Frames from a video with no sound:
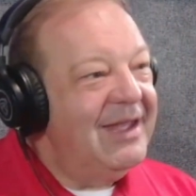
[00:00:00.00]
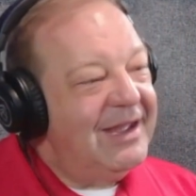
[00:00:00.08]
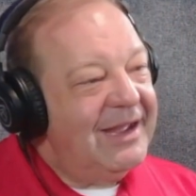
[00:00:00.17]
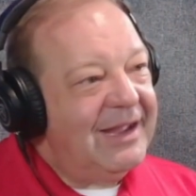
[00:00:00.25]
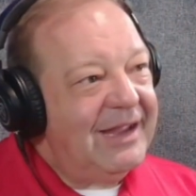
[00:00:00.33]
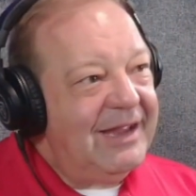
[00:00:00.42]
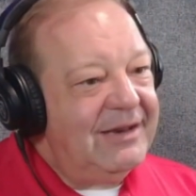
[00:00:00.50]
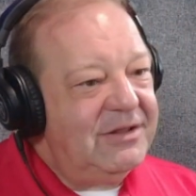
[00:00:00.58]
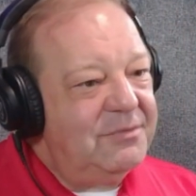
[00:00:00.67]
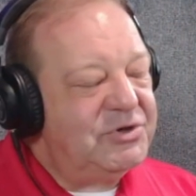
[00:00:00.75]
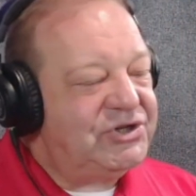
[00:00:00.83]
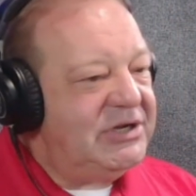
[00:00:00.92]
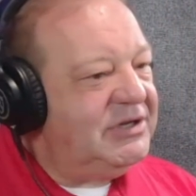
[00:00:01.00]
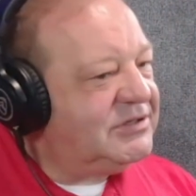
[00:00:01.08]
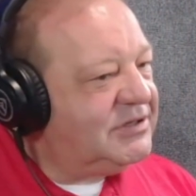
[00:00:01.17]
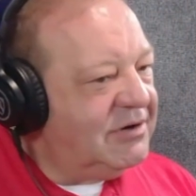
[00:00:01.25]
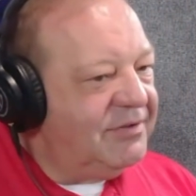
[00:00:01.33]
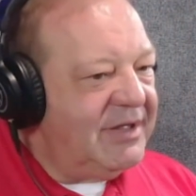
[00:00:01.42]
And the machines,
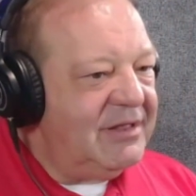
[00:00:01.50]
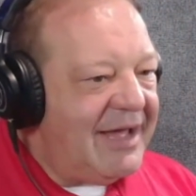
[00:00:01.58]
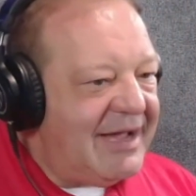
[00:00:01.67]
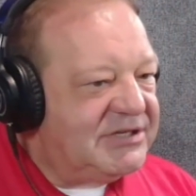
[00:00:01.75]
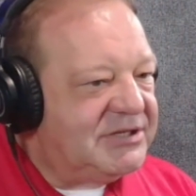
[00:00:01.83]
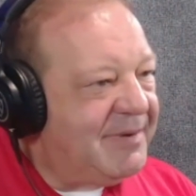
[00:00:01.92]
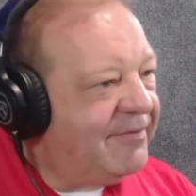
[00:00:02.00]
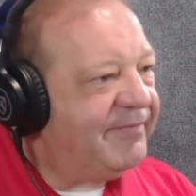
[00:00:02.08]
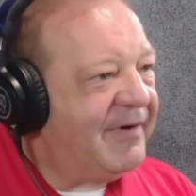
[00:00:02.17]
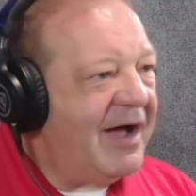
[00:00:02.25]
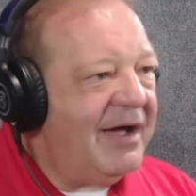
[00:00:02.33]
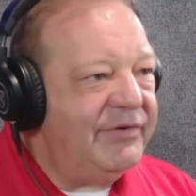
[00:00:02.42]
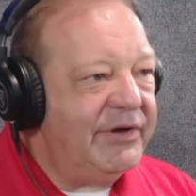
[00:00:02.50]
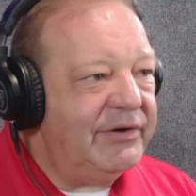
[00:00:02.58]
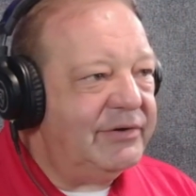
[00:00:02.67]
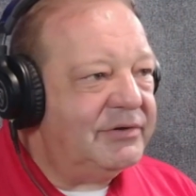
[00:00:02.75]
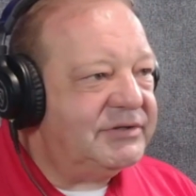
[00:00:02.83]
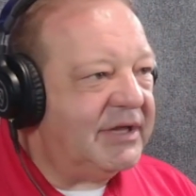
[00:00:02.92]
they last about 5
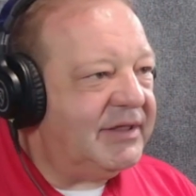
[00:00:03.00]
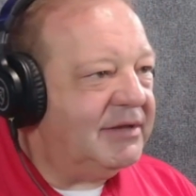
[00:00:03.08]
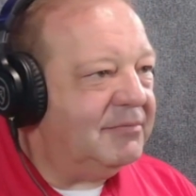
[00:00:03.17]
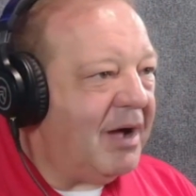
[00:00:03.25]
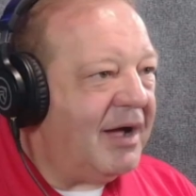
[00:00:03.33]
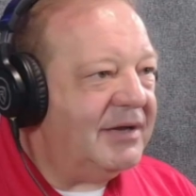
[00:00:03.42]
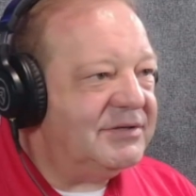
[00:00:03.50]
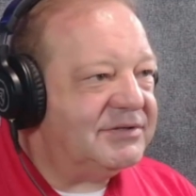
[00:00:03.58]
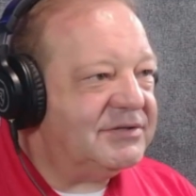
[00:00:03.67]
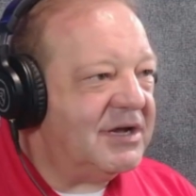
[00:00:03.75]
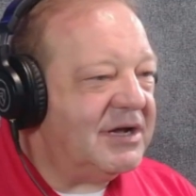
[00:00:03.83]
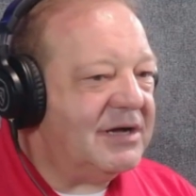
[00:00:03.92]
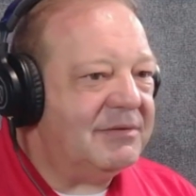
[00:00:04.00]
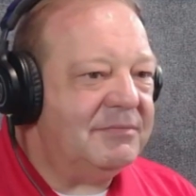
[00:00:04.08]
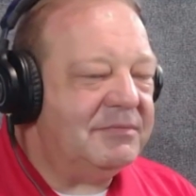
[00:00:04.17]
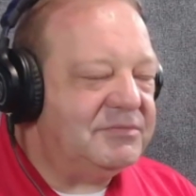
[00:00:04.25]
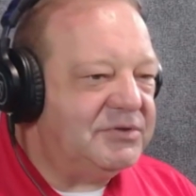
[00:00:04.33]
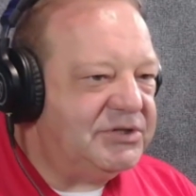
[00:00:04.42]
years. I think mine's
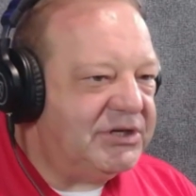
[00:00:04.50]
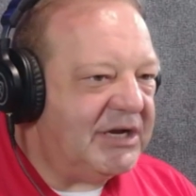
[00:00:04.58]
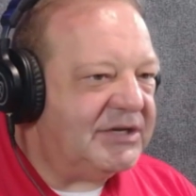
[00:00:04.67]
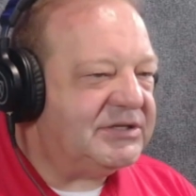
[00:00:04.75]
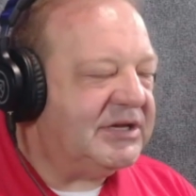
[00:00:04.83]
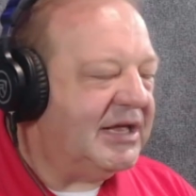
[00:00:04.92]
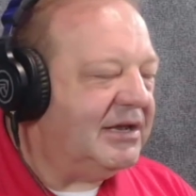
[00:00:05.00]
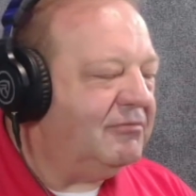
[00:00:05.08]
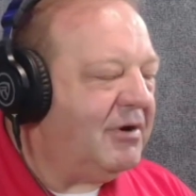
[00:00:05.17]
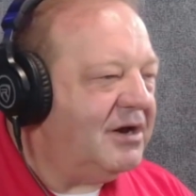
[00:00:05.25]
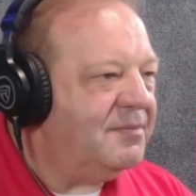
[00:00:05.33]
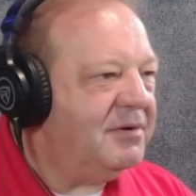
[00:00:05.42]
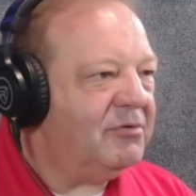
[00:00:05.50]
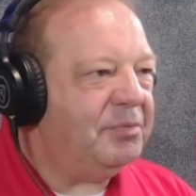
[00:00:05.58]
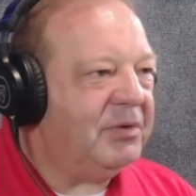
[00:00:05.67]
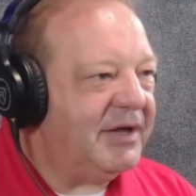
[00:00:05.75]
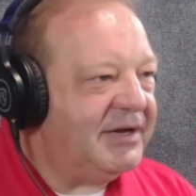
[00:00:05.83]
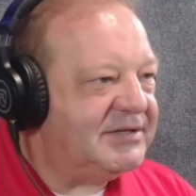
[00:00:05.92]
just getting ready to be
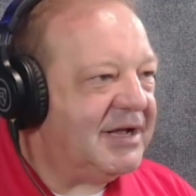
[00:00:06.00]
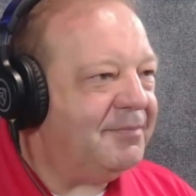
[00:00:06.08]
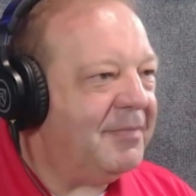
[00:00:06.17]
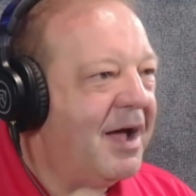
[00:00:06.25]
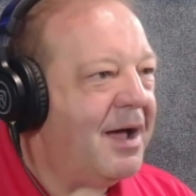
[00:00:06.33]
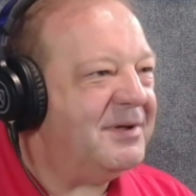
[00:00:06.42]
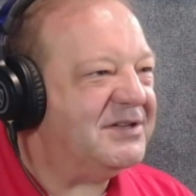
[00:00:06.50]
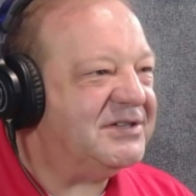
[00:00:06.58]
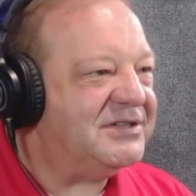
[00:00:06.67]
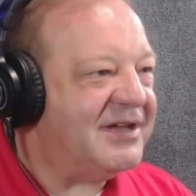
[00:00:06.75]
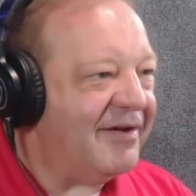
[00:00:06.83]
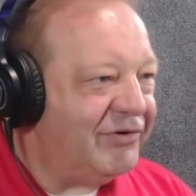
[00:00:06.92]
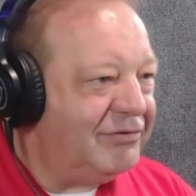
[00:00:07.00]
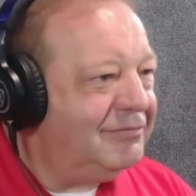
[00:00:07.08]
replaced. I'm at 7.